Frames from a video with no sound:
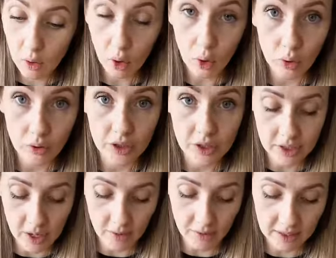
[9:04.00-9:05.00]
onto the
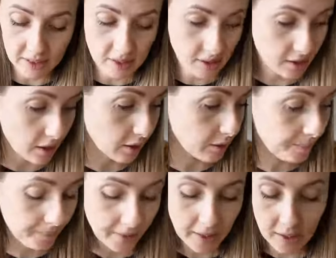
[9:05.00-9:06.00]
surface. So
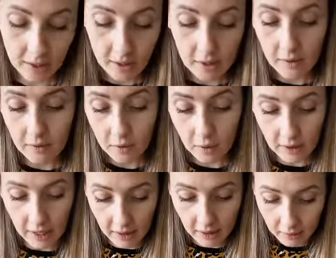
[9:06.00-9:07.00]
got
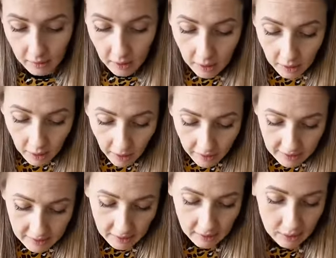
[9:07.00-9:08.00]
that, I'm going to cut that
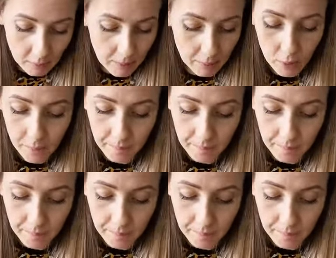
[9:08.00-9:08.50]
down a little bit more.